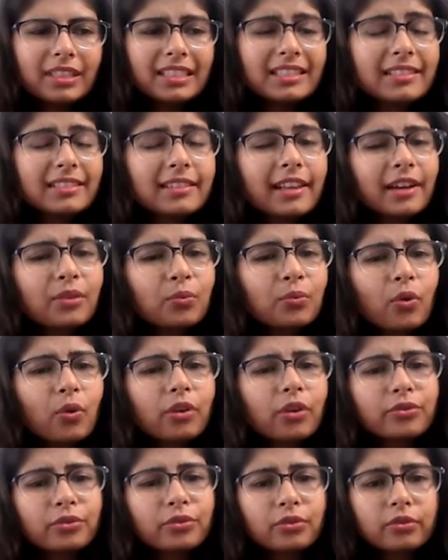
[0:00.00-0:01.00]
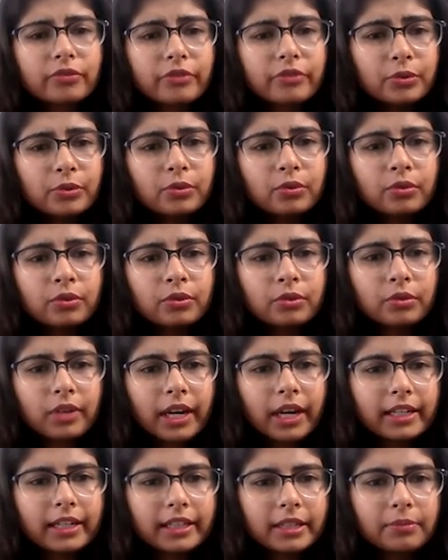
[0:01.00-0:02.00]
is that what drove you to
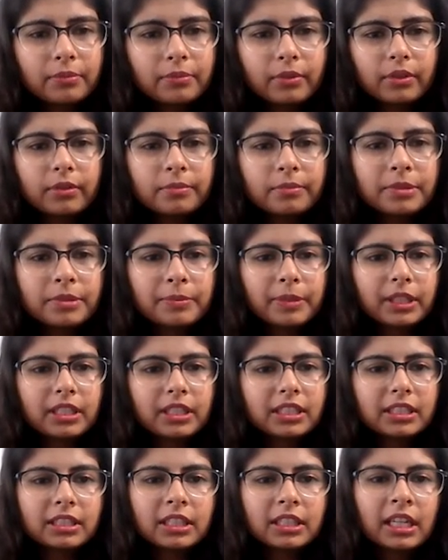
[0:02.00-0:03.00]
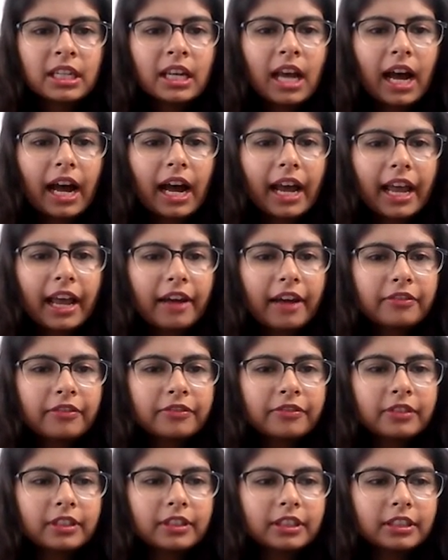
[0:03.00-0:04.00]
writing poems? Because I
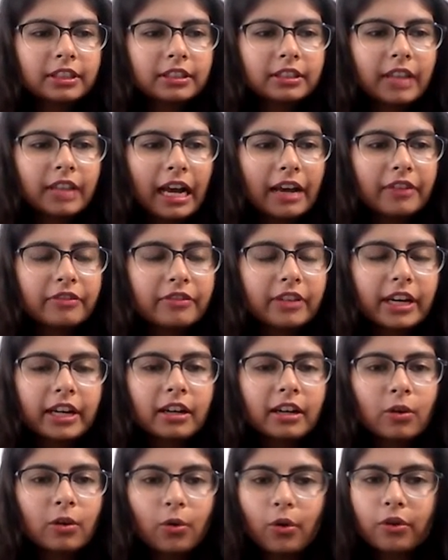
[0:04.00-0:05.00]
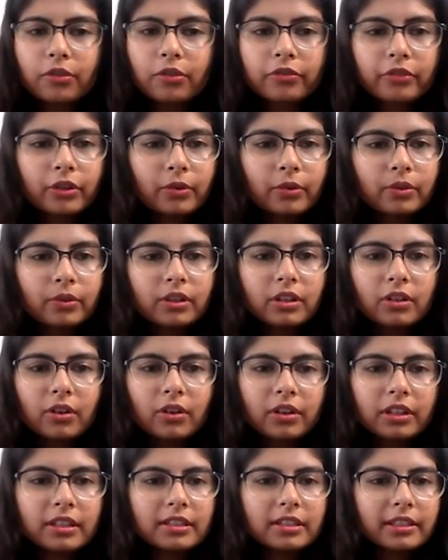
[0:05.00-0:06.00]
have read a lot of your work
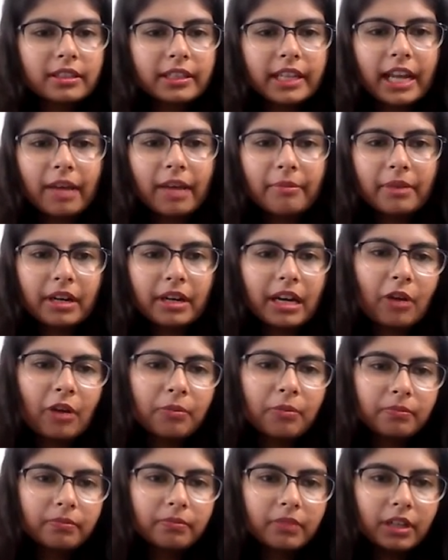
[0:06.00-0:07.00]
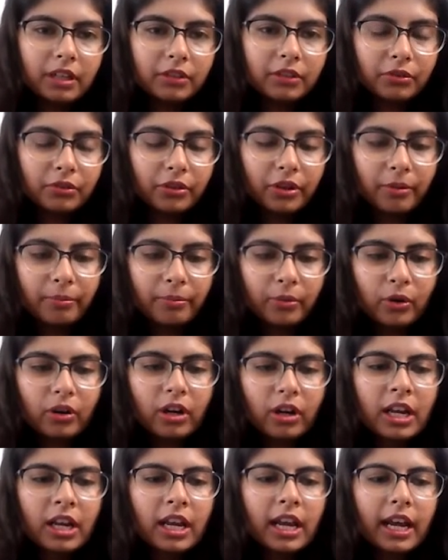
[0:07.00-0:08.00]
on Instagram and now through your
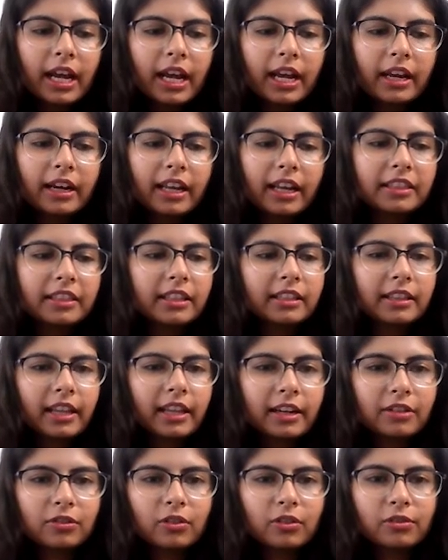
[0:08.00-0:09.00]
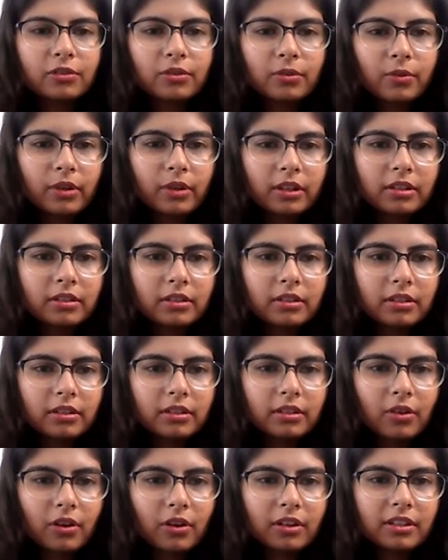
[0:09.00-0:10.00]
book, and I think that is also what
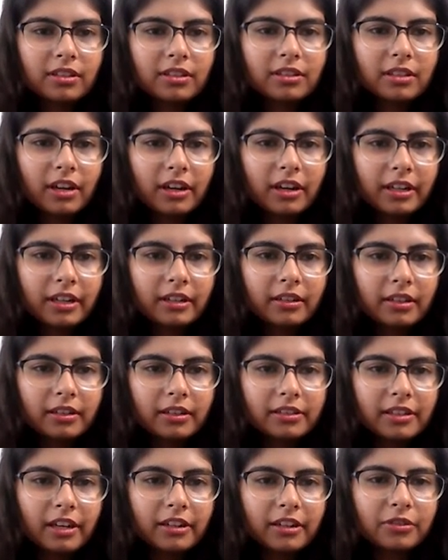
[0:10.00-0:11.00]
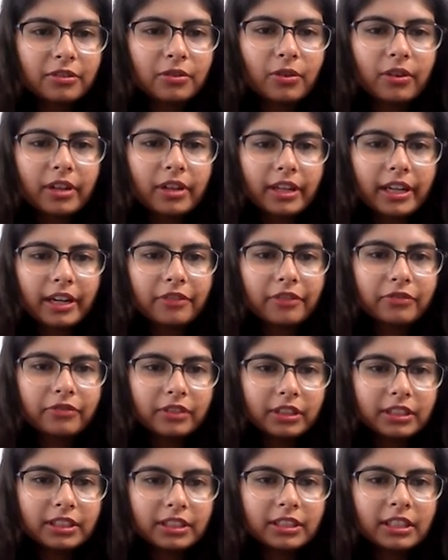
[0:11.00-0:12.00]
got us started talking at
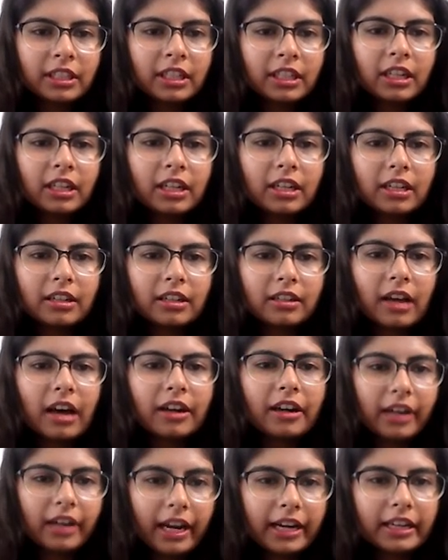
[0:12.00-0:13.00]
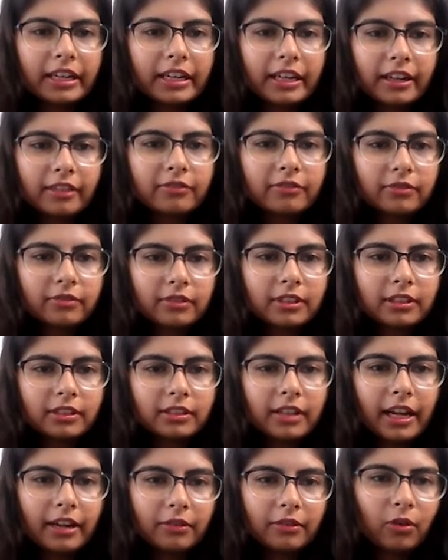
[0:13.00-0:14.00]
first, our writing
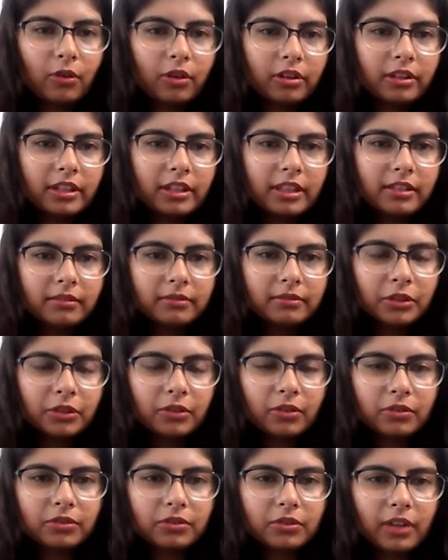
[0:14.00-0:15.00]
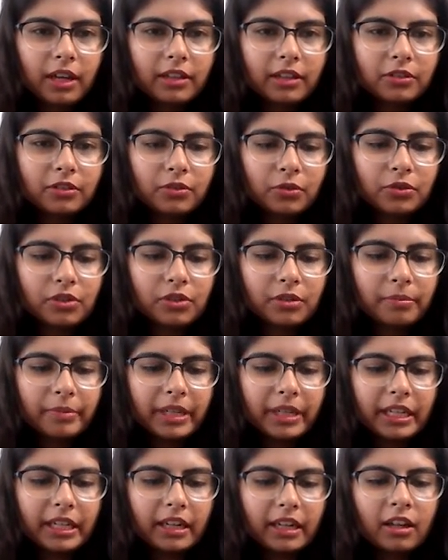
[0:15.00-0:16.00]
and on, you know, other social
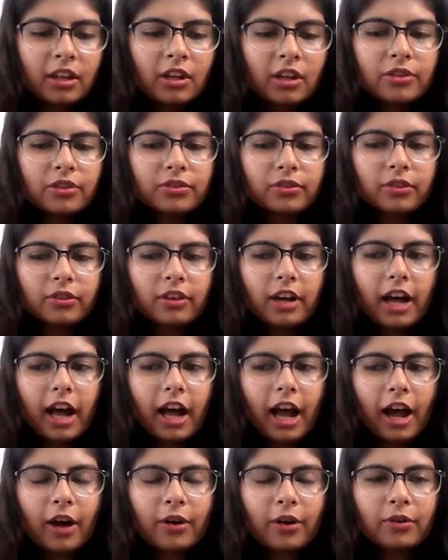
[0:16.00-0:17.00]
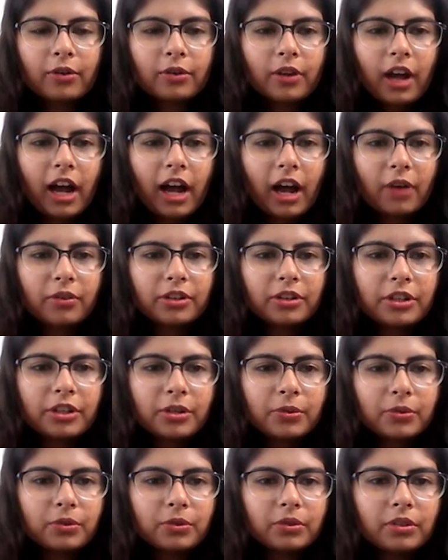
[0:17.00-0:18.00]
media. So how did
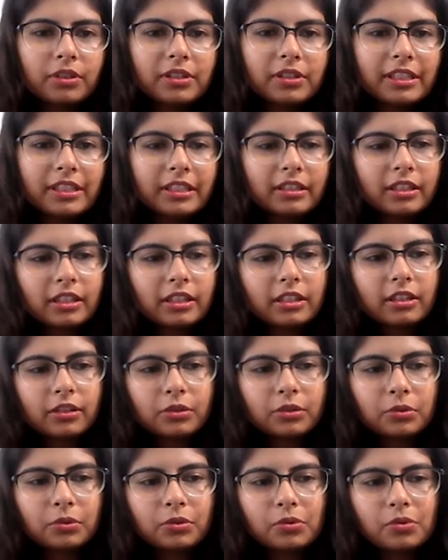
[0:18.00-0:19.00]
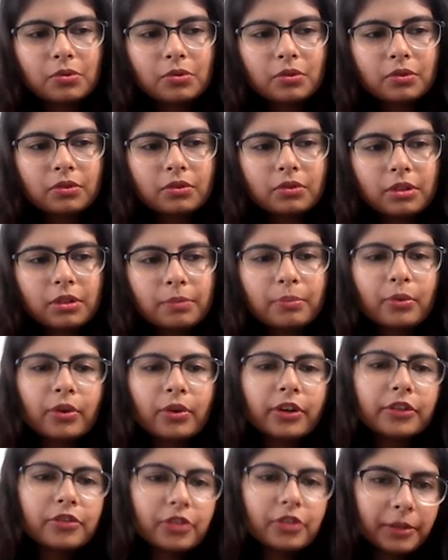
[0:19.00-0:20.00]
you steer to
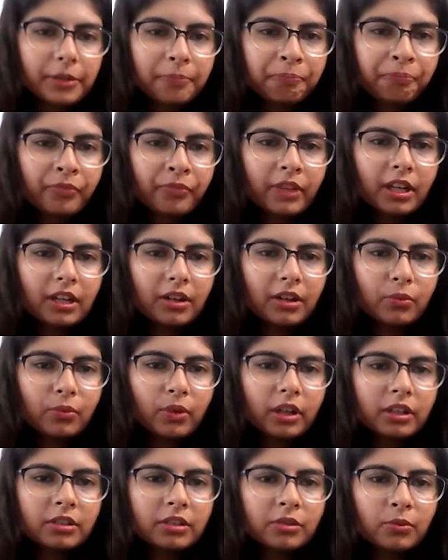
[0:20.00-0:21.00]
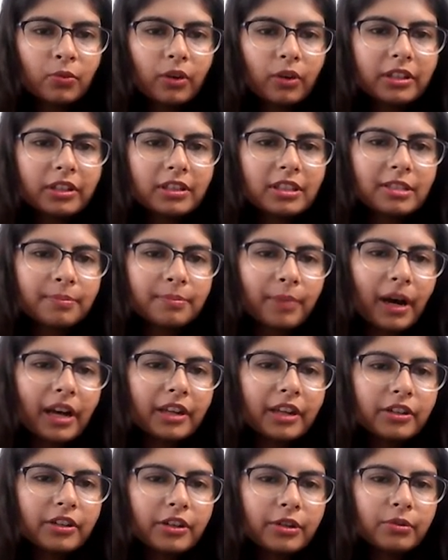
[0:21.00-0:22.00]
poetry? What
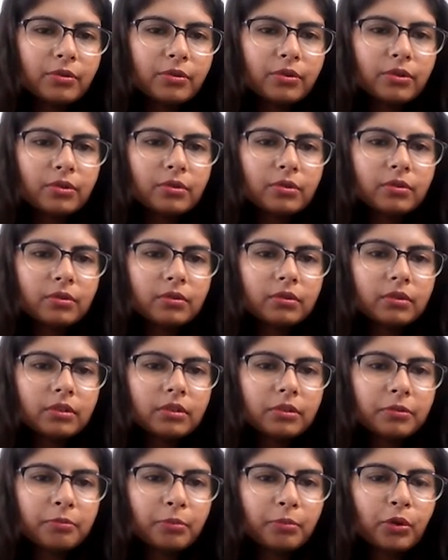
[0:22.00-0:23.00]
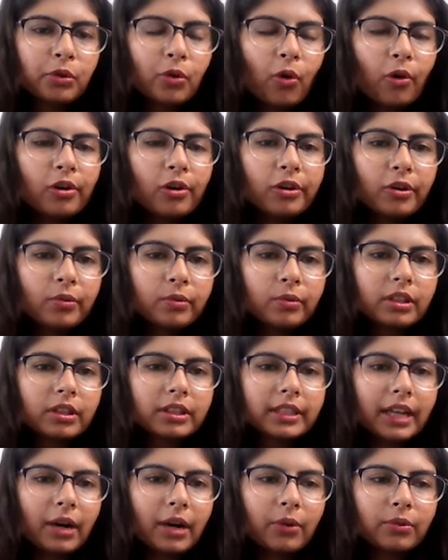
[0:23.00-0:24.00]
inspired you to put all your
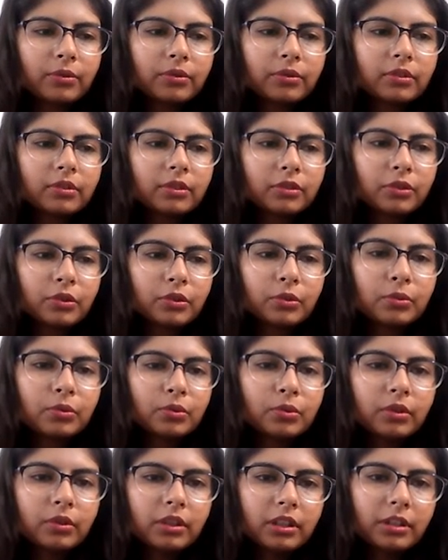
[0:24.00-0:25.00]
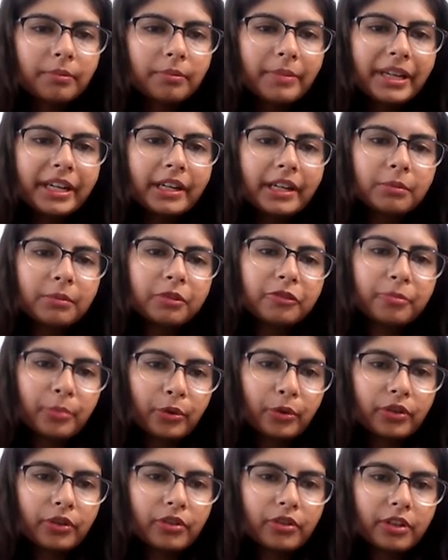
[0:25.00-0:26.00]
work down through a medium of
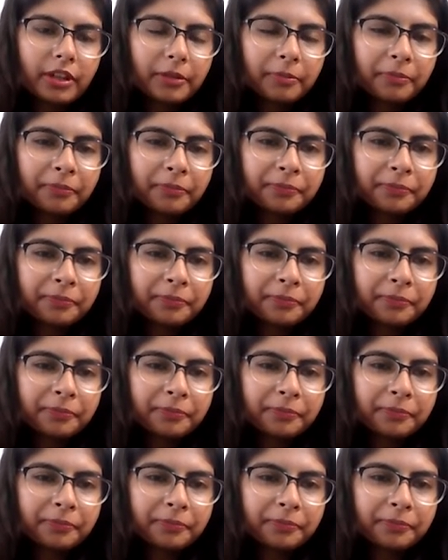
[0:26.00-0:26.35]
poetry?